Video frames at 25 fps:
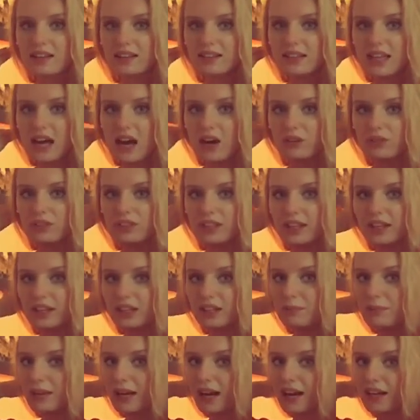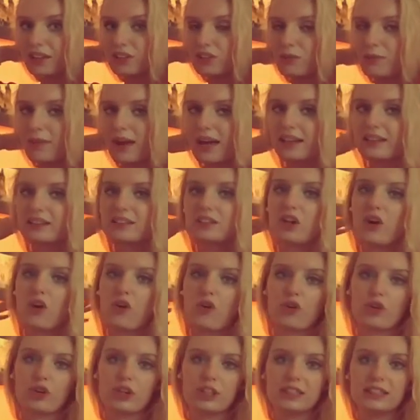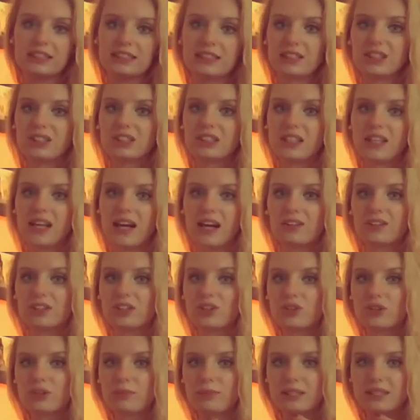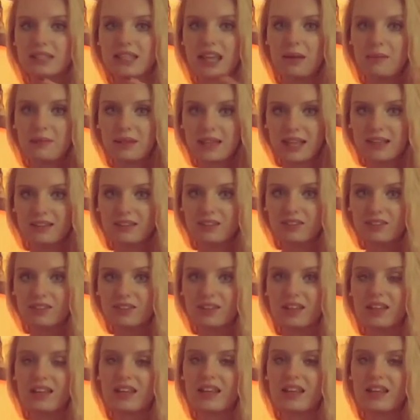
down there behind your back, no, it's not allowed. It should be same length.